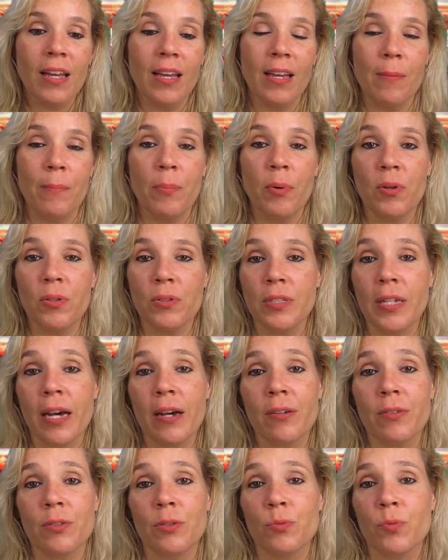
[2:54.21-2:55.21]
He pulled
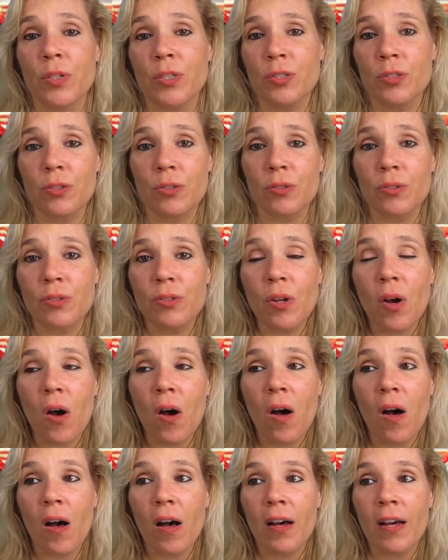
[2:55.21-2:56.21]
out an original
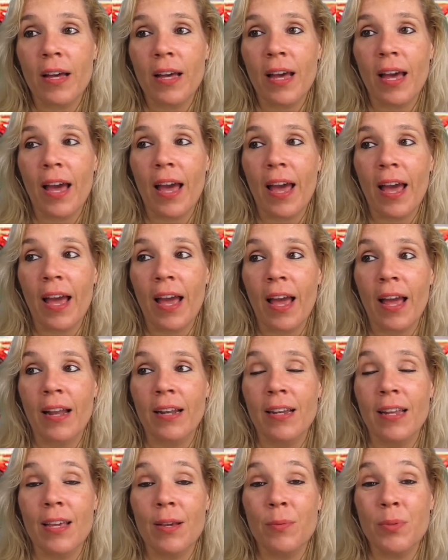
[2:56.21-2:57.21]
song,
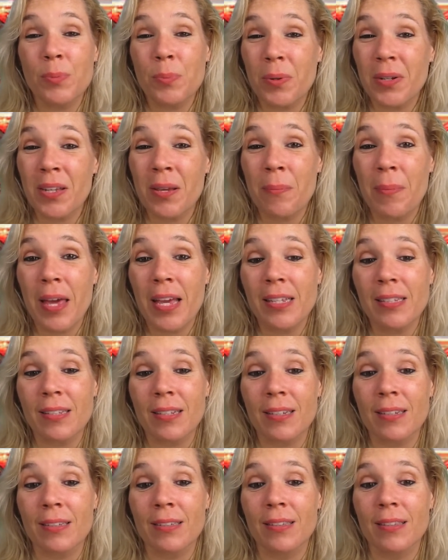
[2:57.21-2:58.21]
and he was pretty
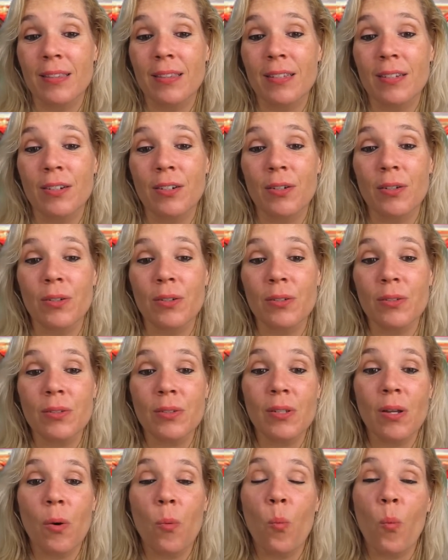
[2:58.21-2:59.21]
amazing. The
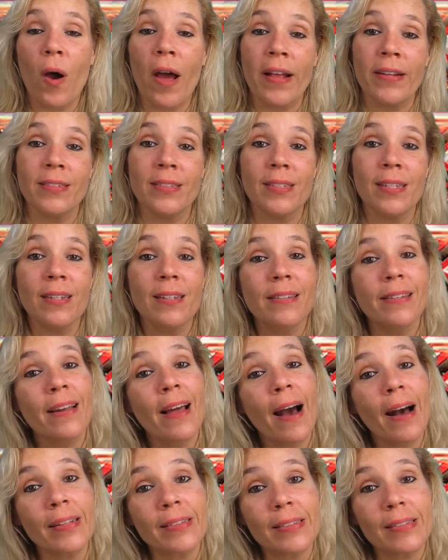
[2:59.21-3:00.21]
girls went
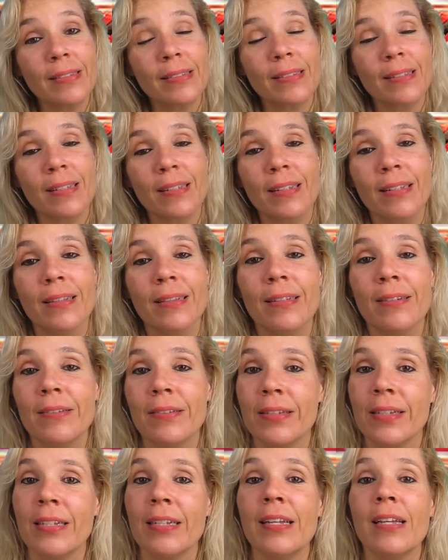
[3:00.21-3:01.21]
nuts,
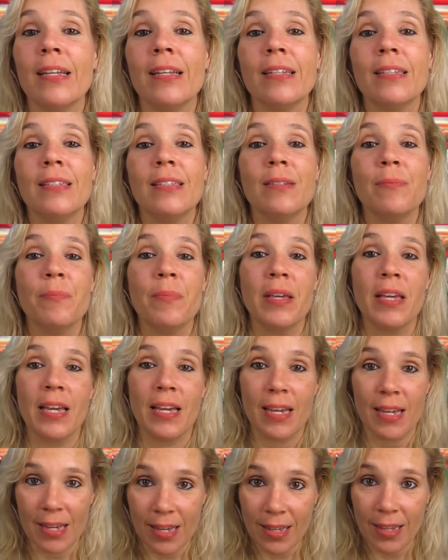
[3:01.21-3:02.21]
including
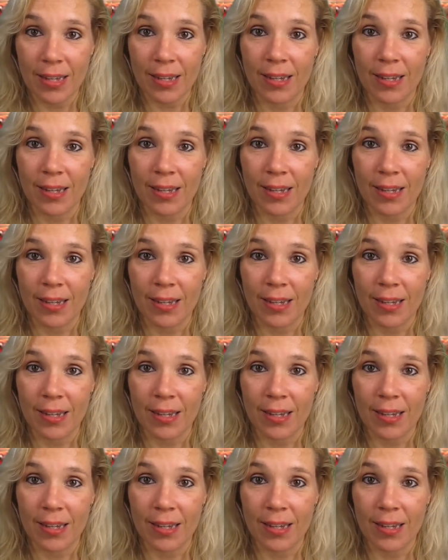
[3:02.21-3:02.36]
Demi.